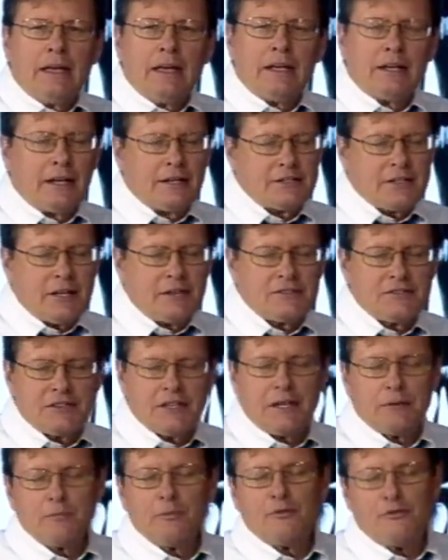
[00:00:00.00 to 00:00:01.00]
And as I've
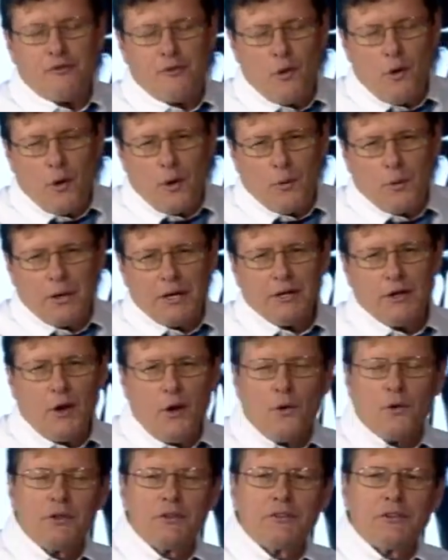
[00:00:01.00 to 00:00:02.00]
said before, we
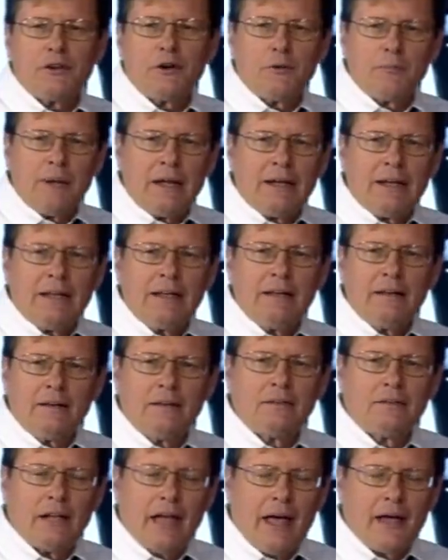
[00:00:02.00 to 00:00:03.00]
know that there are many
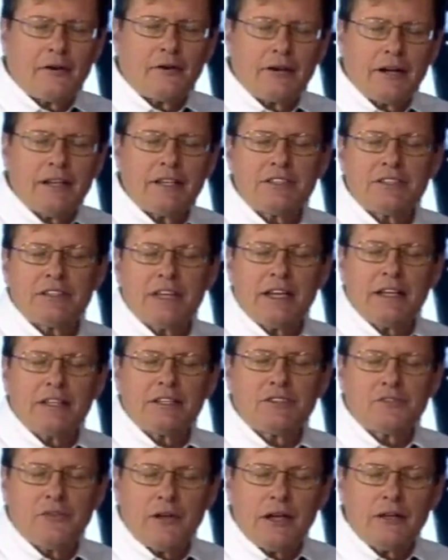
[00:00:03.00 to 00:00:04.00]
Latter day
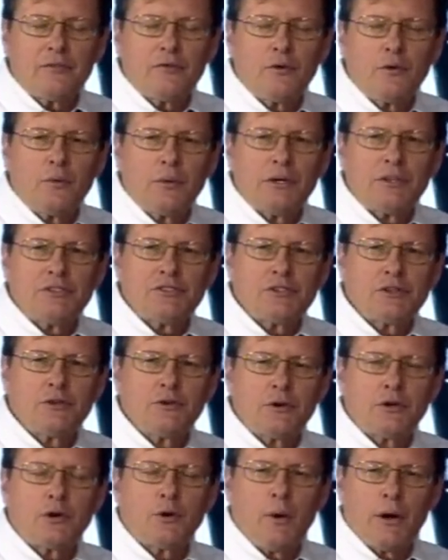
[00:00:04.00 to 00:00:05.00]
Saints, faithful ones,
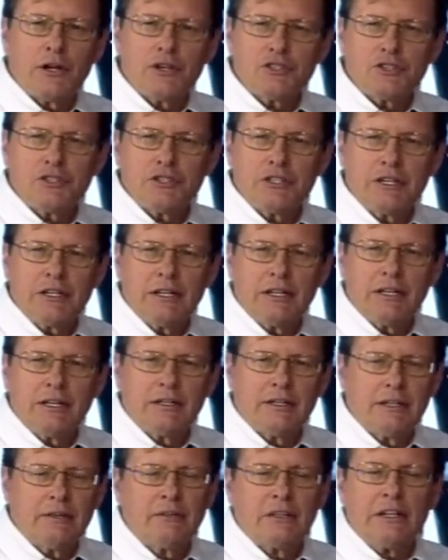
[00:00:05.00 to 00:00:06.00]
who are questioning
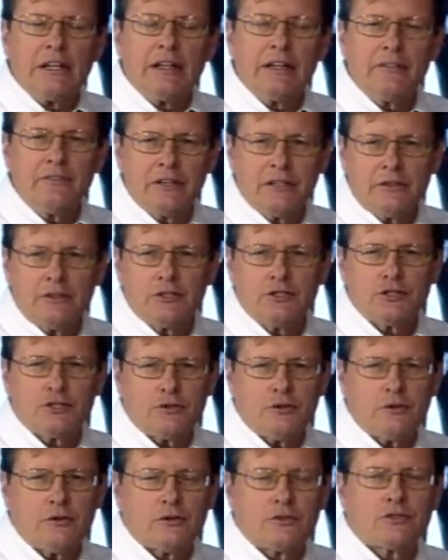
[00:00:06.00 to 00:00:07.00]
and even leaving the
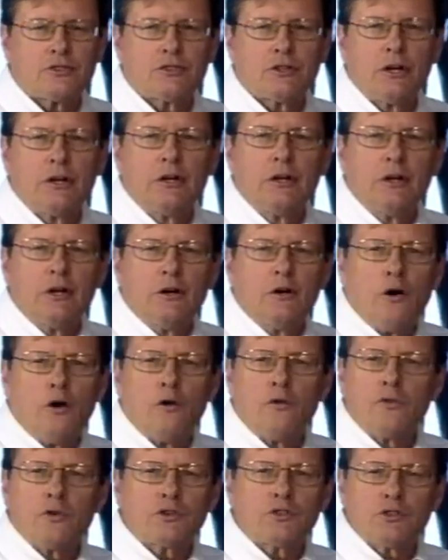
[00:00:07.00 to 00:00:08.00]
church
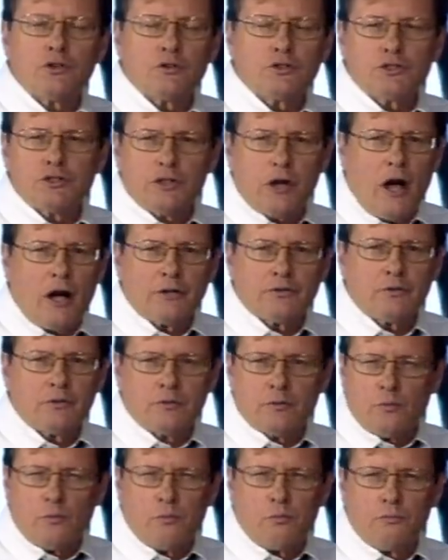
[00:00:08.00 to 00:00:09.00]
over church
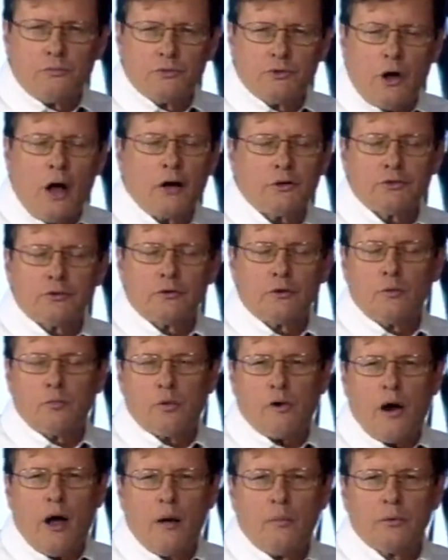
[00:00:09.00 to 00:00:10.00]
doctrine, doctrinal
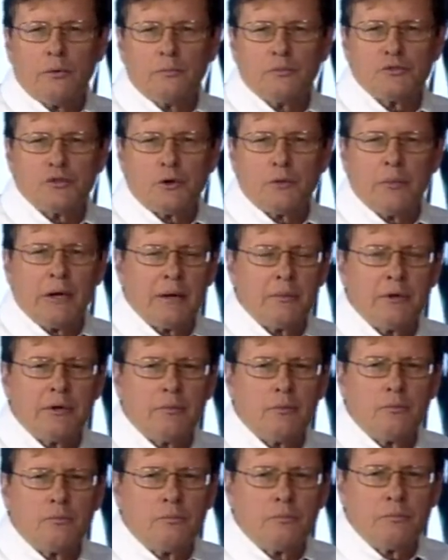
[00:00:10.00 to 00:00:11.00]
problems or maybe
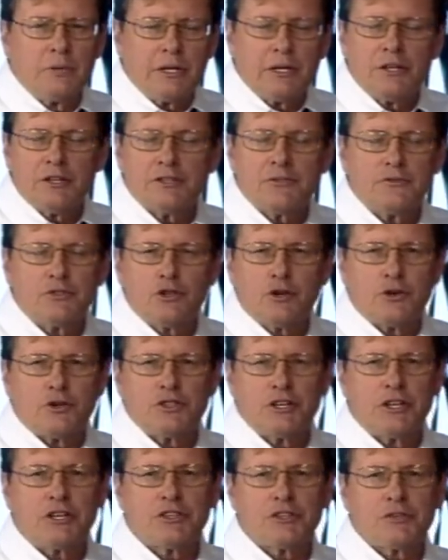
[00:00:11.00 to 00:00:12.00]
because of
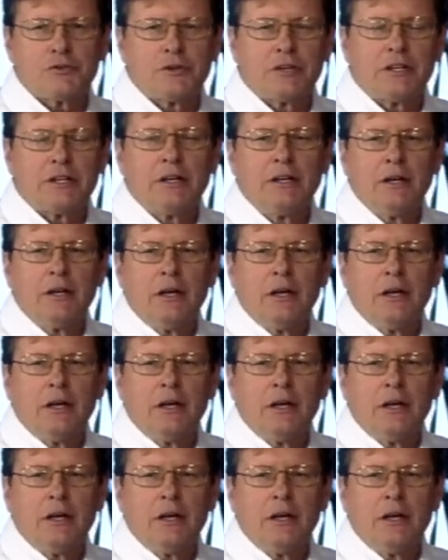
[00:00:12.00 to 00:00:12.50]
church history.